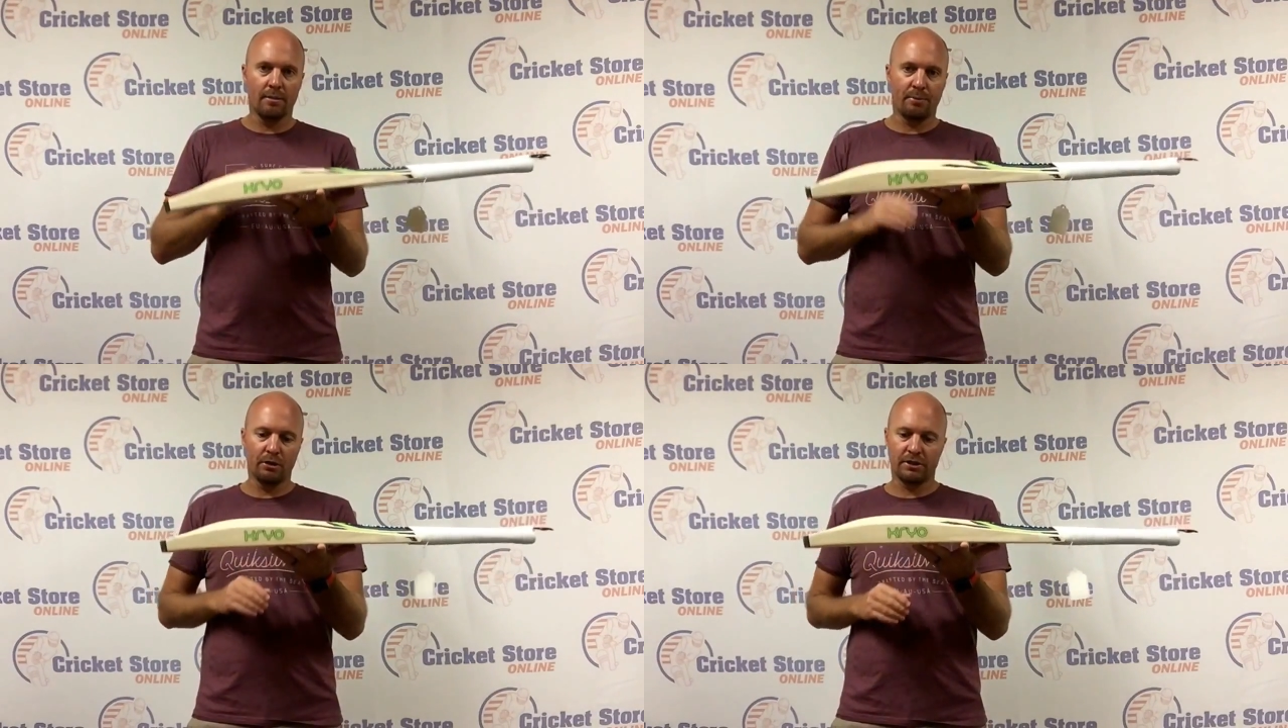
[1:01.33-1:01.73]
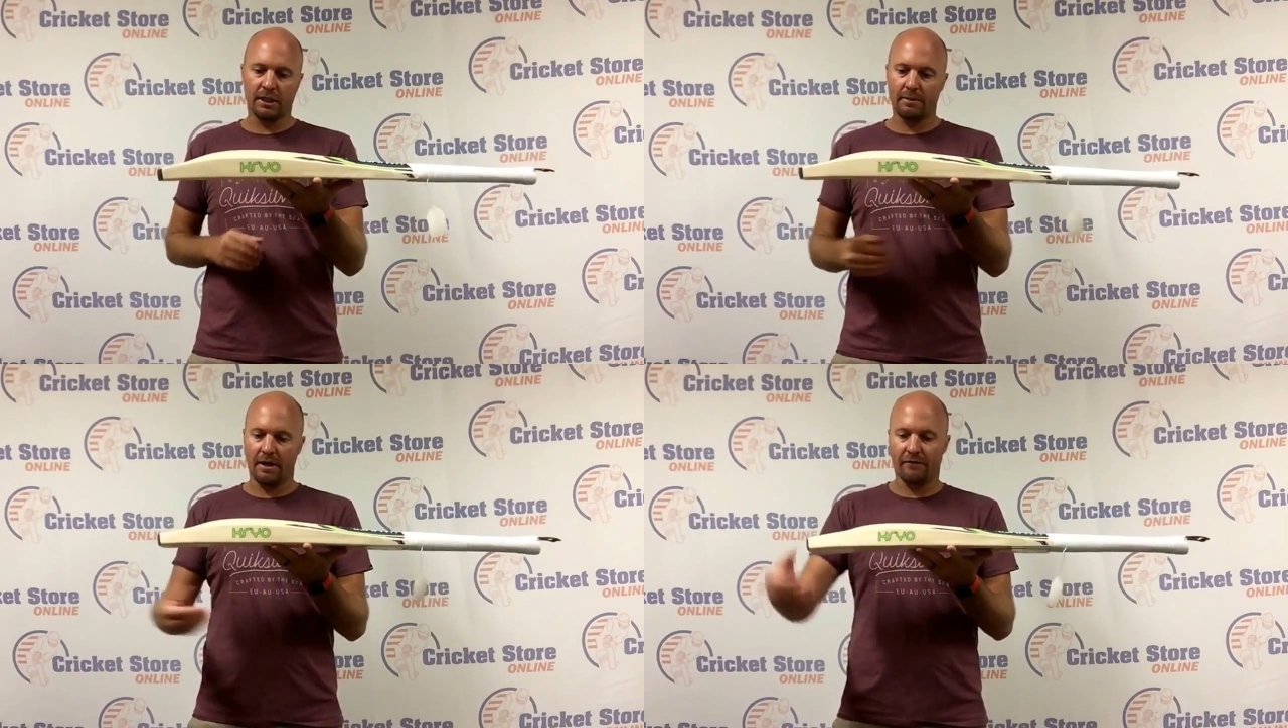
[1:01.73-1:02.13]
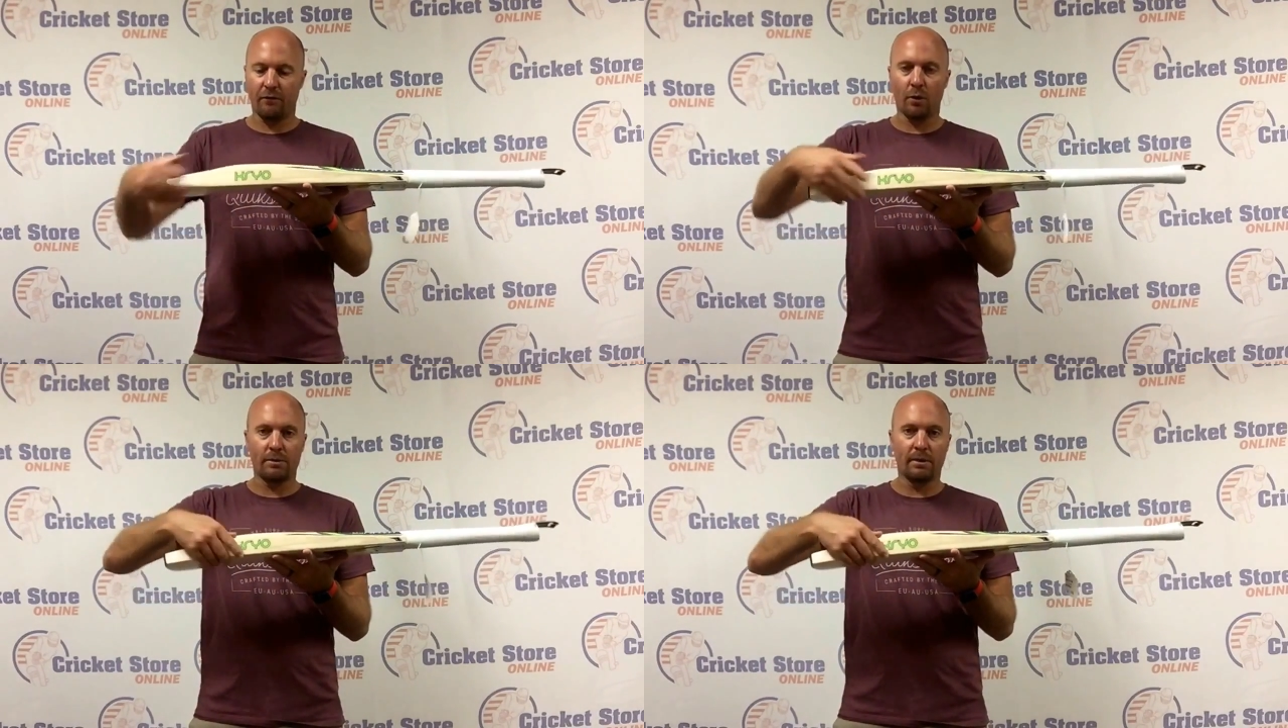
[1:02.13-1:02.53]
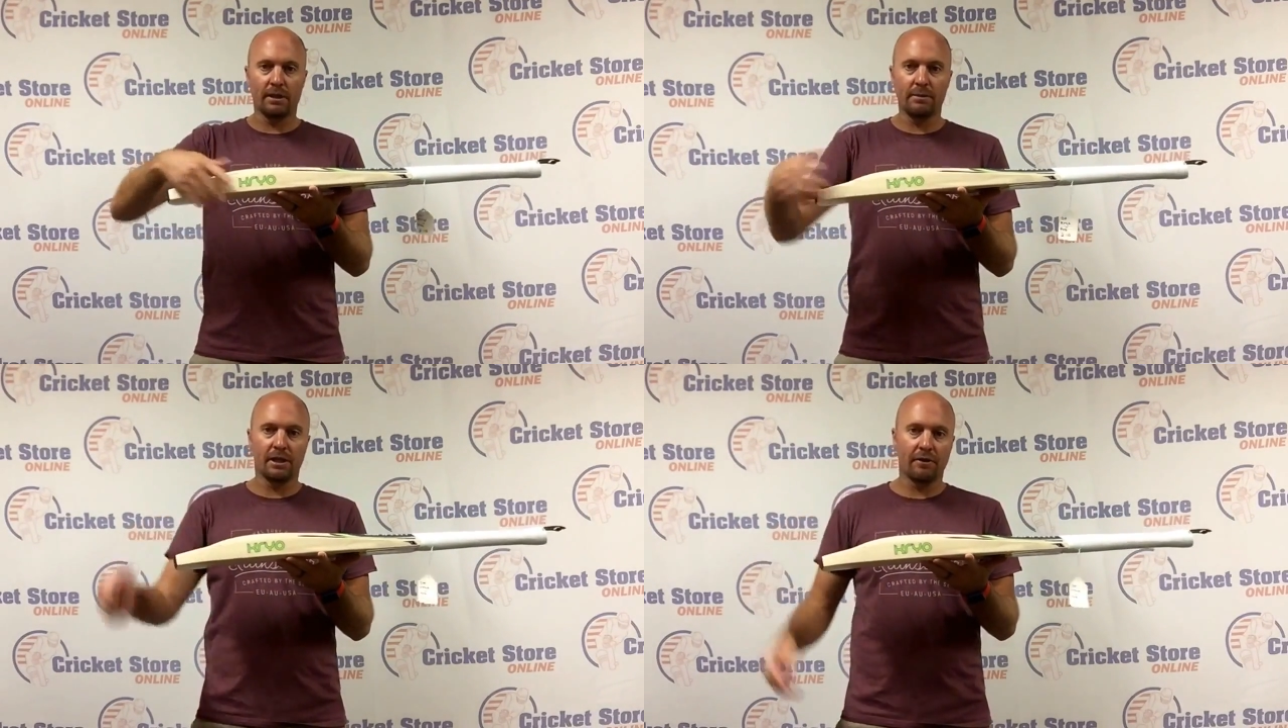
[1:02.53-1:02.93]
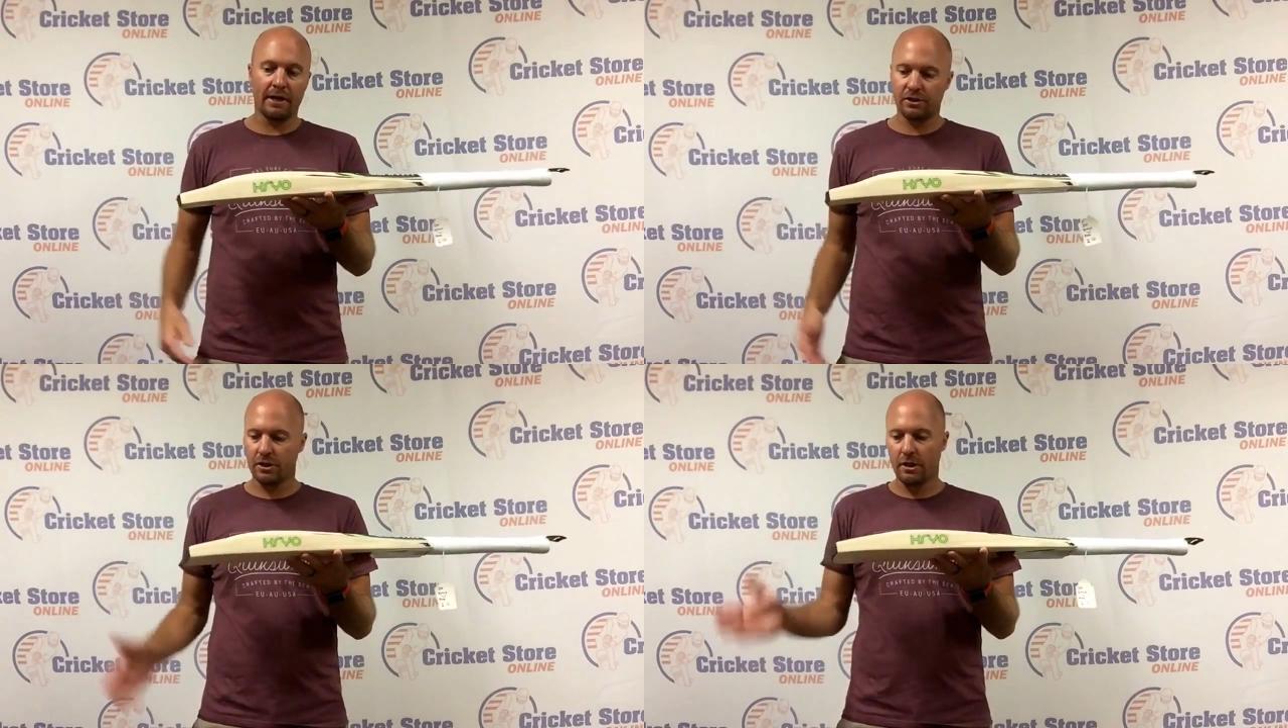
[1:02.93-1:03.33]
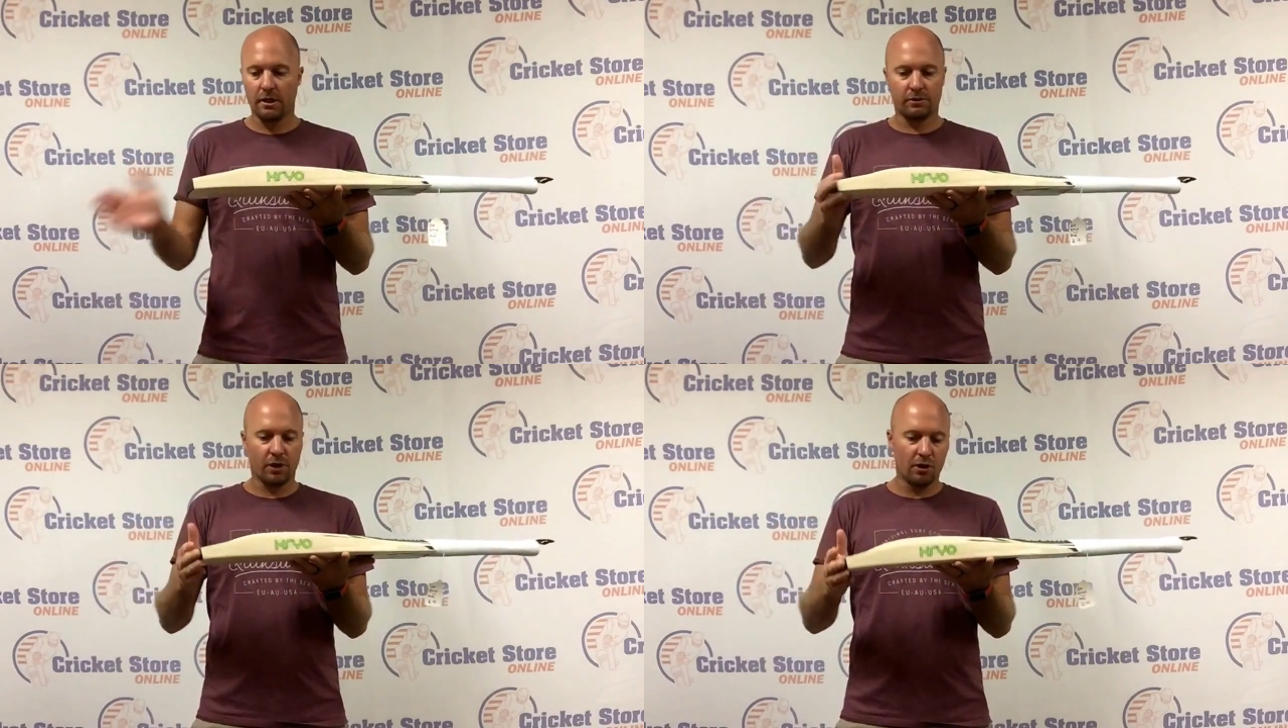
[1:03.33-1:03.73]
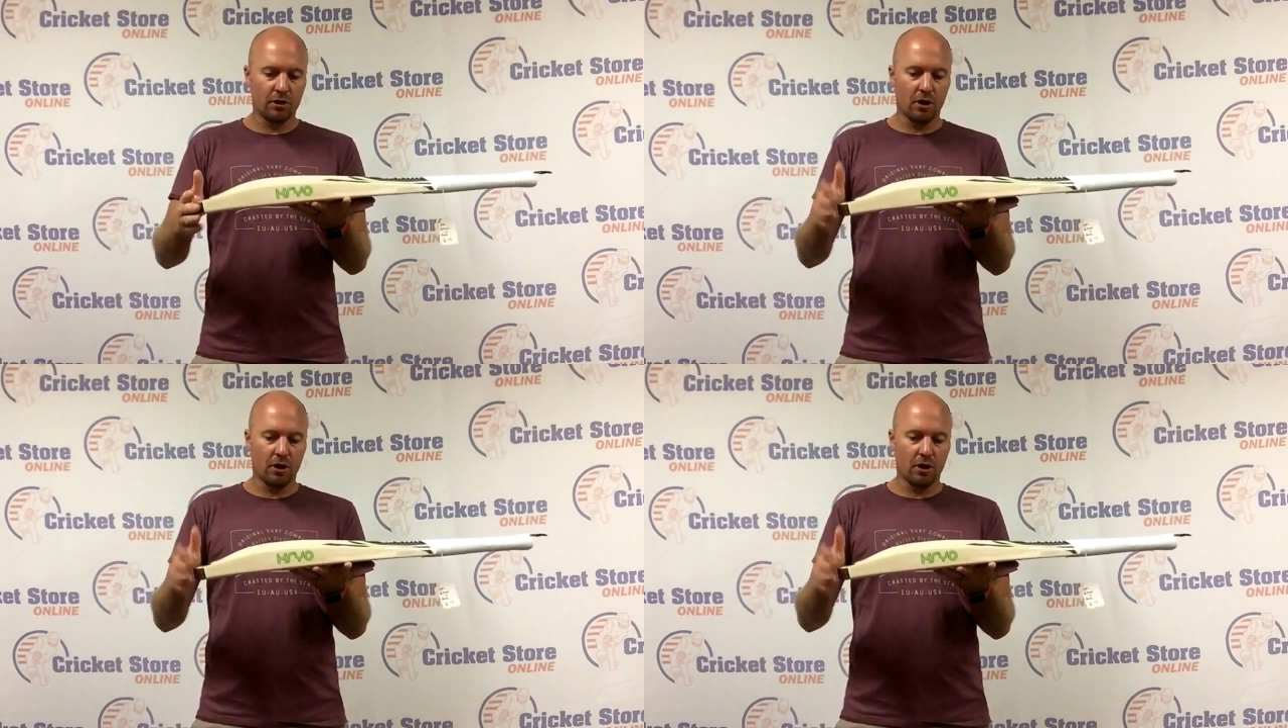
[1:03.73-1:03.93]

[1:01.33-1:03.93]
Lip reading: boasting about a 40 millimeter edge, toe